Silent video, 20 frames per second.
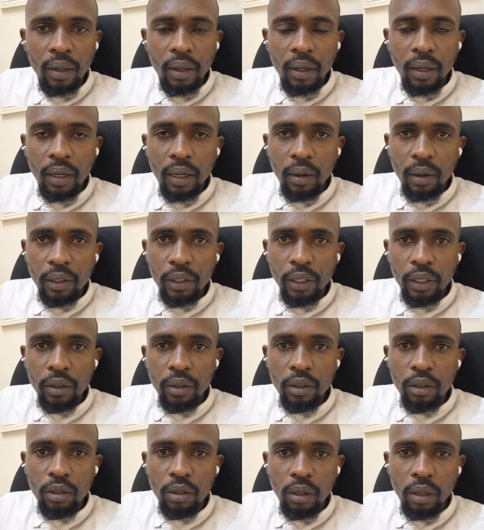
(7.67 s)
and our channel
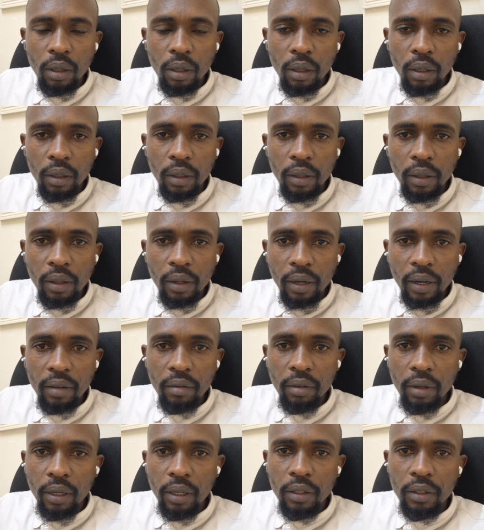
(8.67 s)
is called
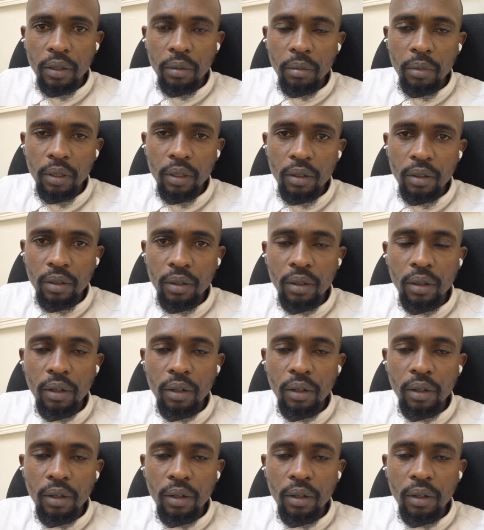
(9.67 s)
Thriving SMEs.